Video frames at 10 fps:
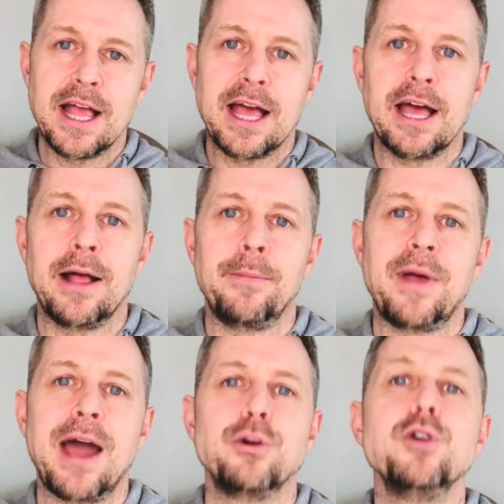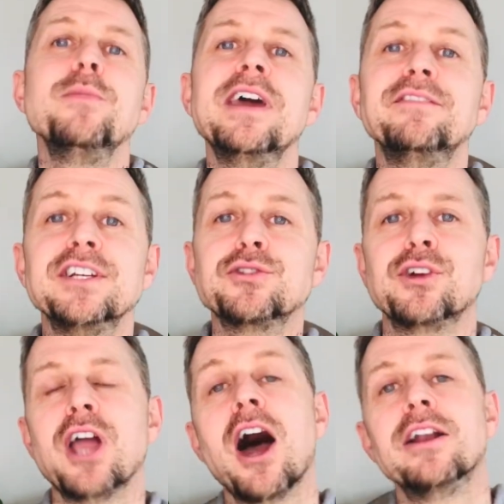how you may have
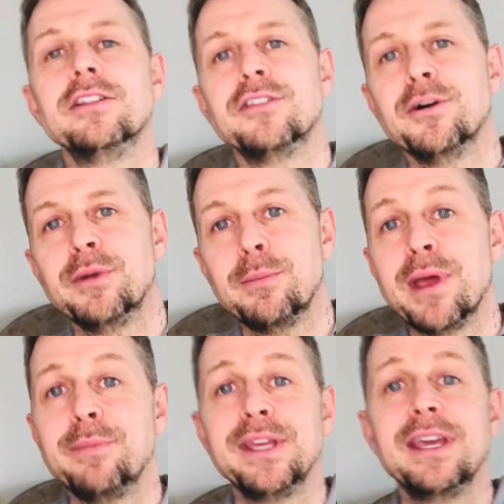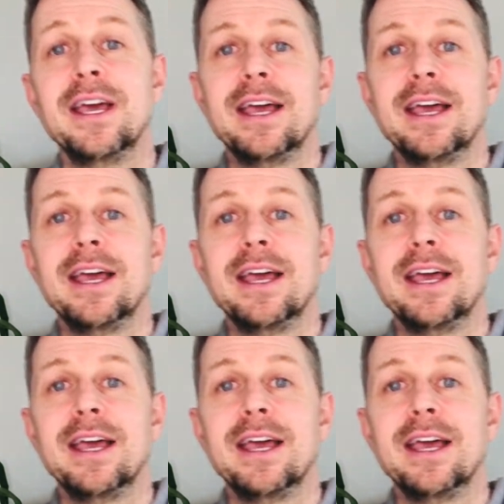disregarded them and maybe